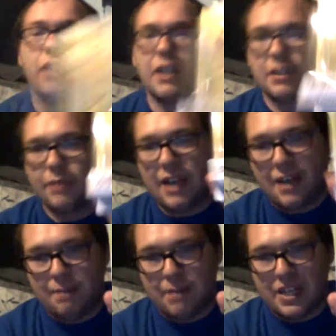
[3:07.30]
Next we
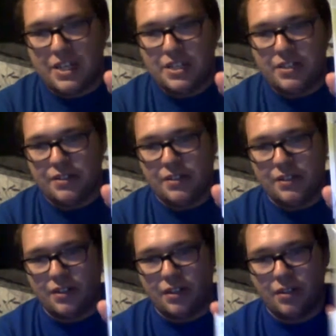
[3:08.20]
have Pichu
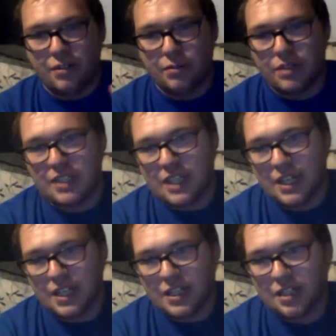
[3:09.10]
who was
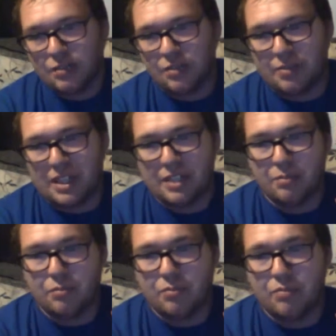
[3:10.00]
in Super
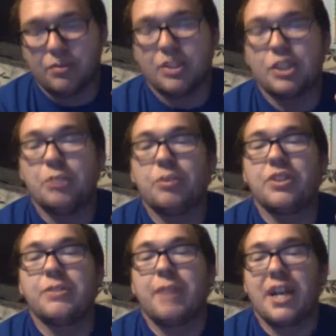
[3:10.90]
Smash,
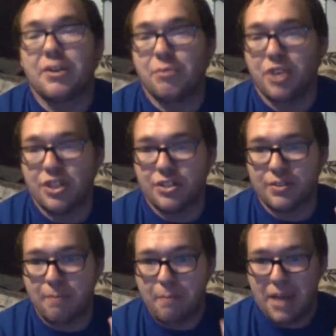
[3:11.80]
Super Smash
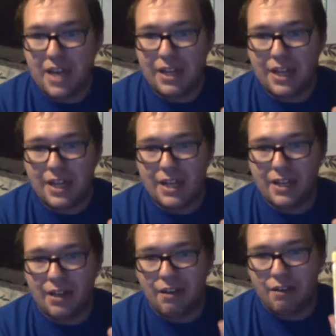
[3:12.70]
Bros.
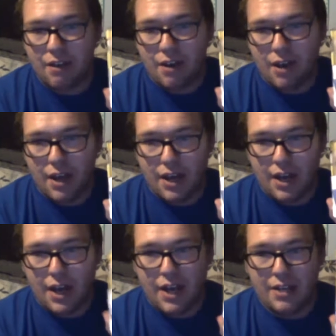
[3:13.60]
Melee and
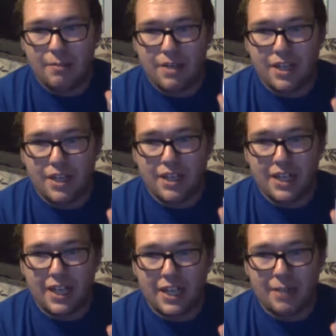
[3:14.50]
hasn't been in
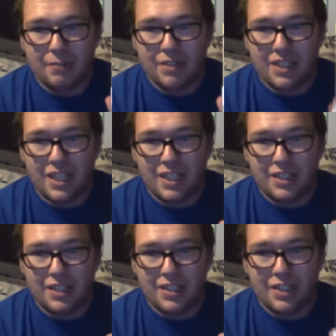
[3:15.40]
a game
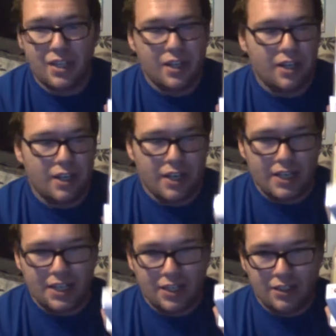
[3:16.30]
since
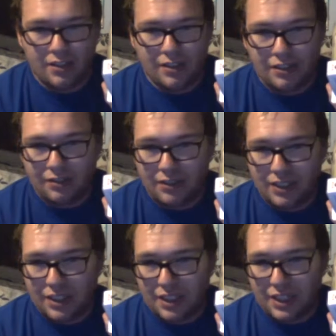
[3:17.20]
until
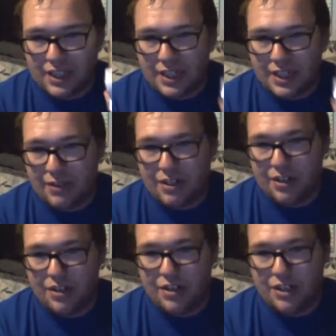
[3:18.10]
he
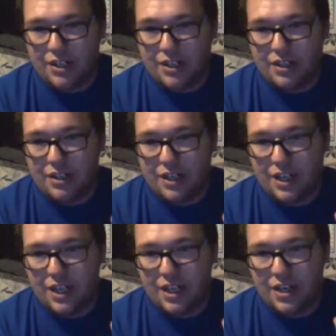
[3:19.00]
returned
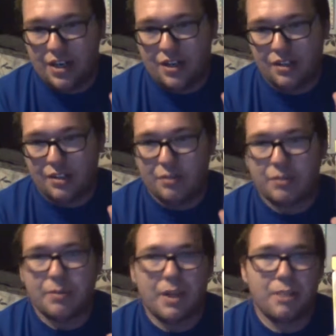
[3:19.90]
in Super
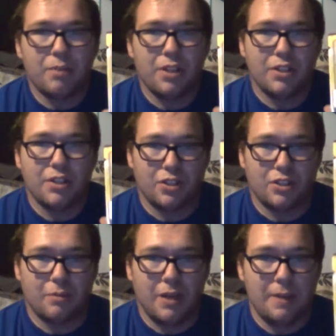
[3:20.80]
Smash Bros.
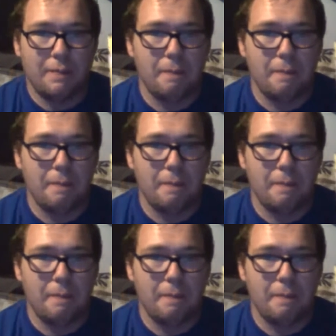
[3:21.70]
Ultimate.